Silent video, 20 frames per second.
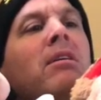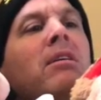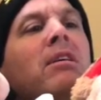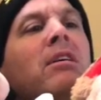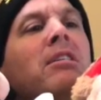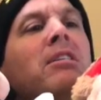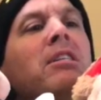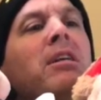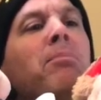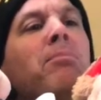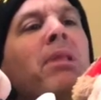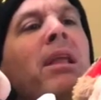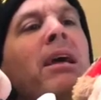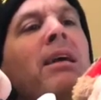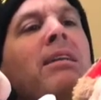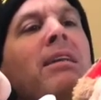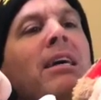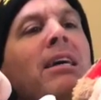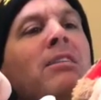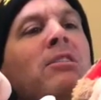She
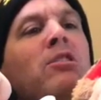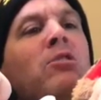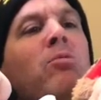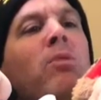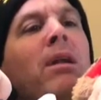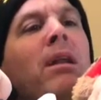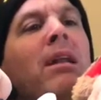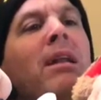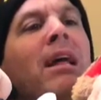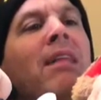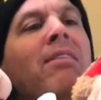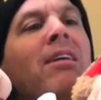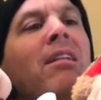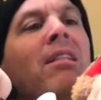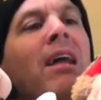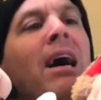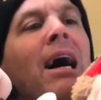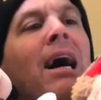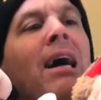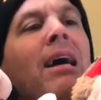blinked and squinted at the
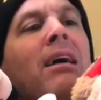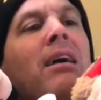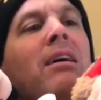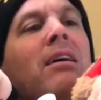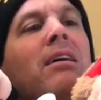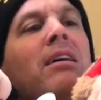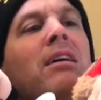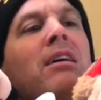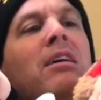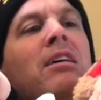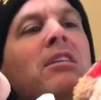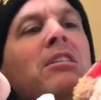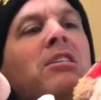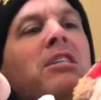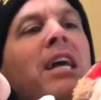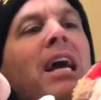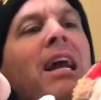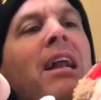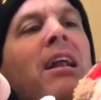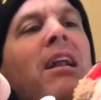clock.
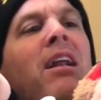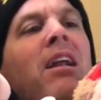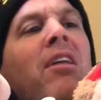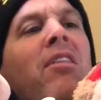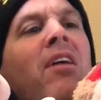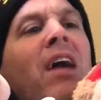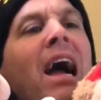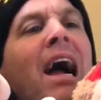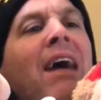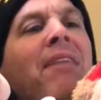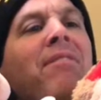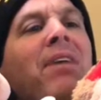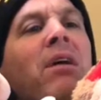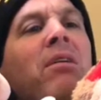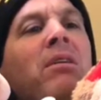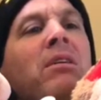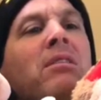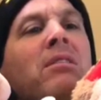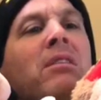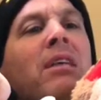She had another half
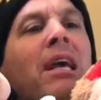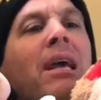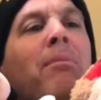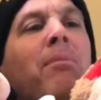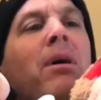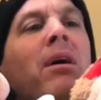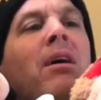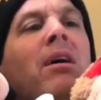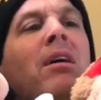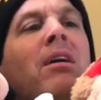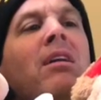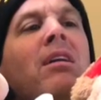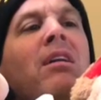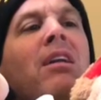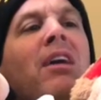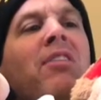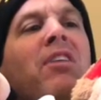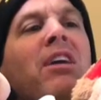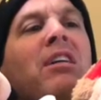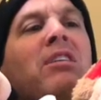hour to sleep.
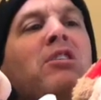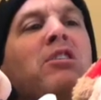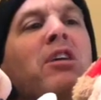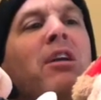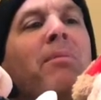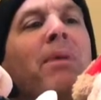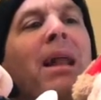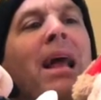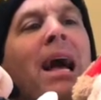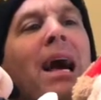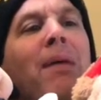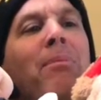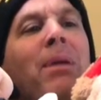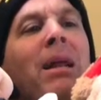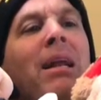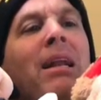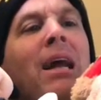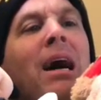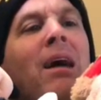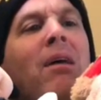Nothing should have been
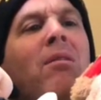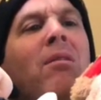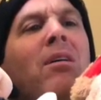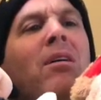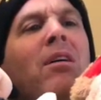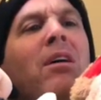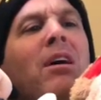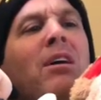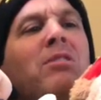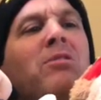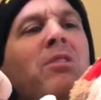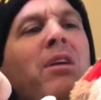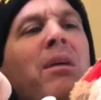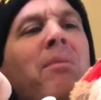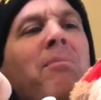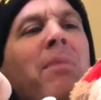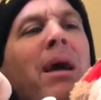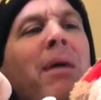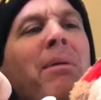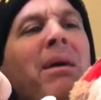happening now. A
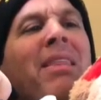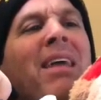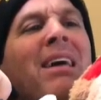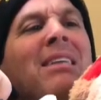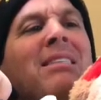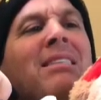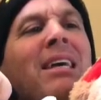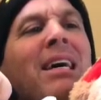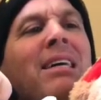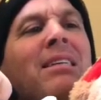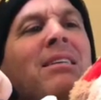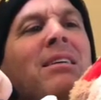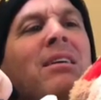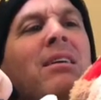dream maybe, that's it.